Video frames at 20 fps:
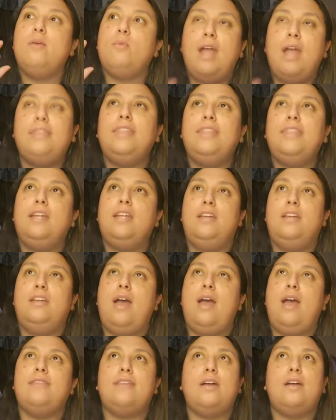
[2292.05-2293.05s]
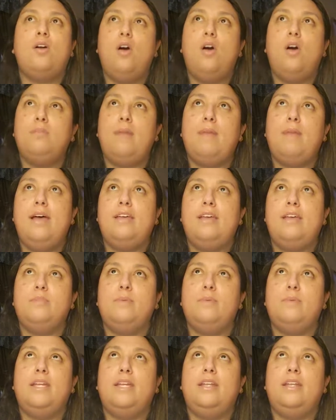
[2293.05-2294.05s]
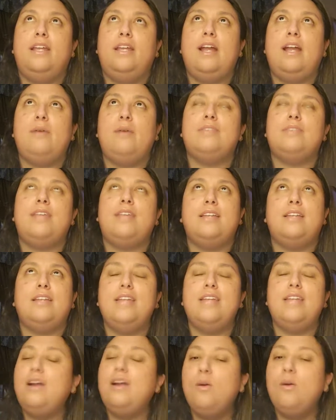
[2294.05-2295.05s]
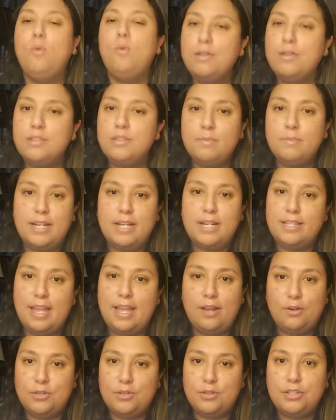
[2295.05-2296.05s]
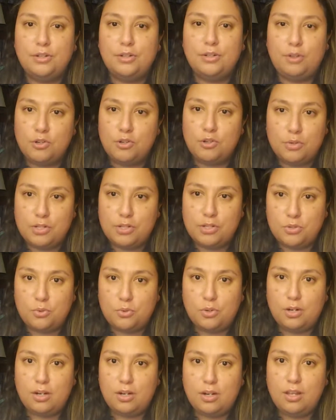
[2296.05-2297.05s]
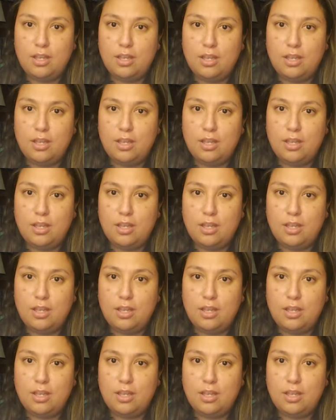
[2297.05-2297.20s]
Right then, you guys, I called my husband and I was like, Tara wants me to take her to the grocery store,